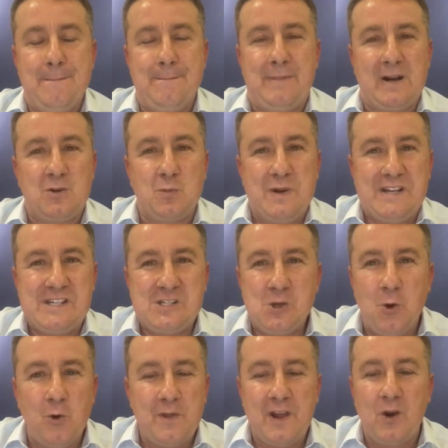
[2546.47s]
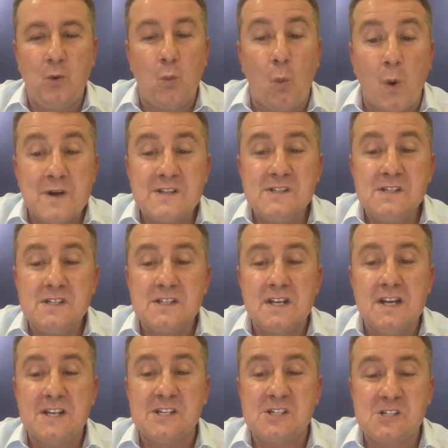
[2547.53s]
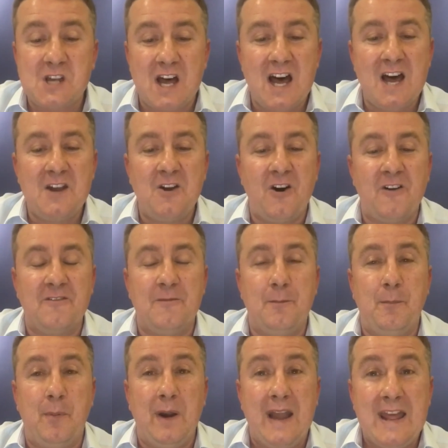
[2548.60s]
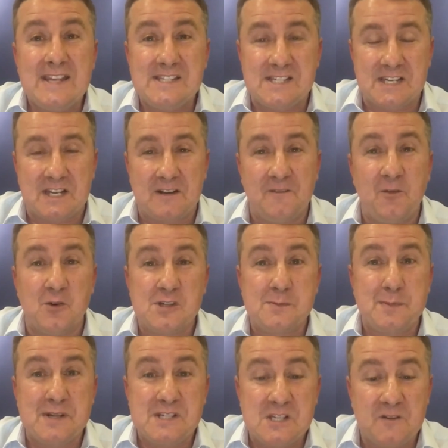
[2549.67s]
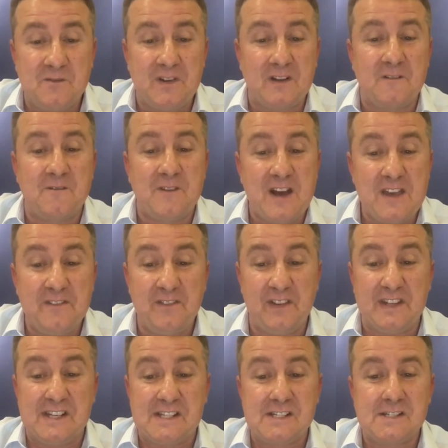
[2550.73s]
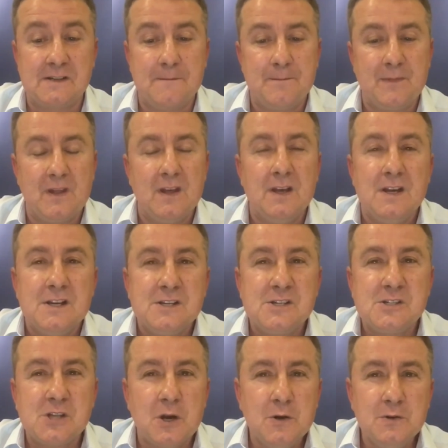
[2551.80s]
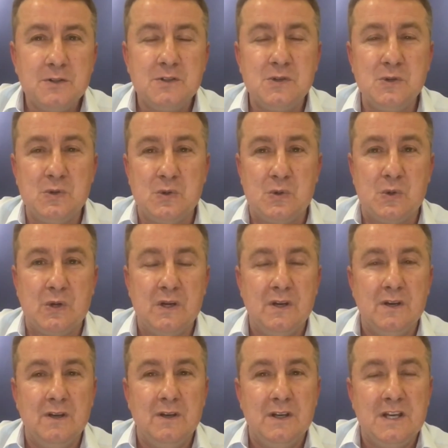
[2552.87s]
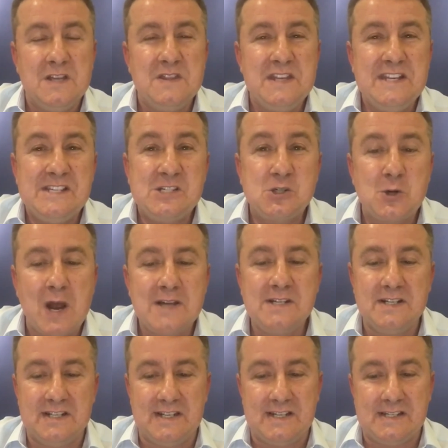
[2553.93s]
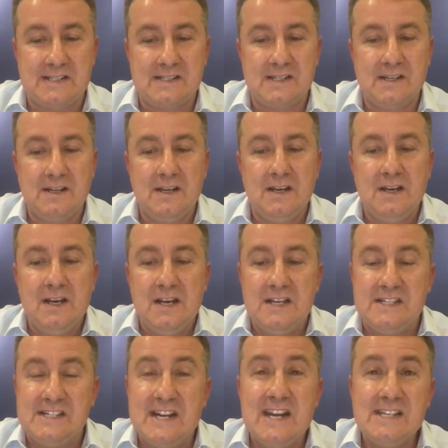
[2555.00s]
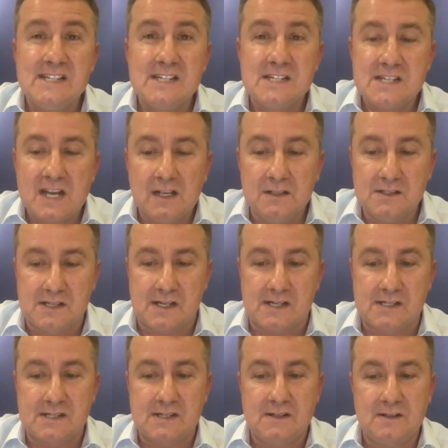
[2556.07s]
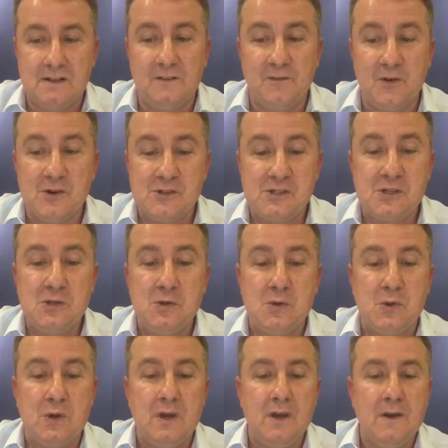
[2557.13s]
but we saw that it wasn't a sign of blessing for specific faithfulness. So too, in these tragedies, Jesus tells us in verse 2